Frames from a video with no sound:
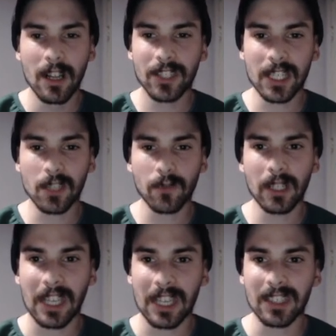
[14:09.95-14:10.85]
doesn't
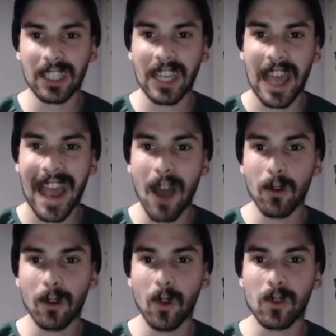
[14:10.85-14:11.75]
really indicate how
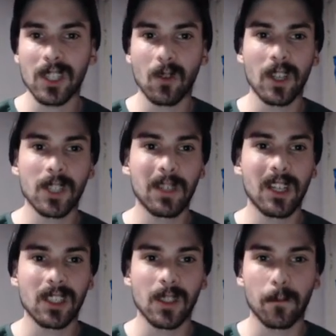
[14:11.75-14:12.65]
close it was
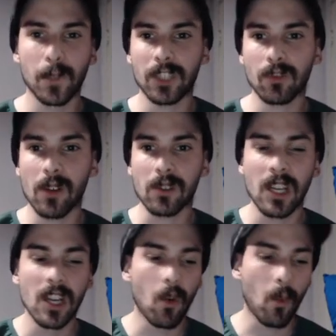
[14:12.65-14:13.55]
because the free throws
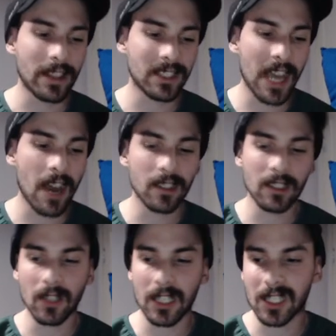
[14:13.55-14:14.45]
went down in
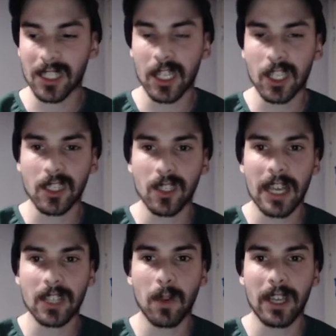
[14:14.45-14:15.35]
the late stages, so
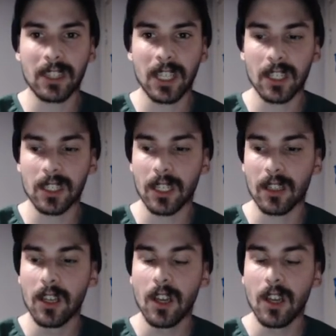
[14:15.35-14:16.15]
that's why Dayton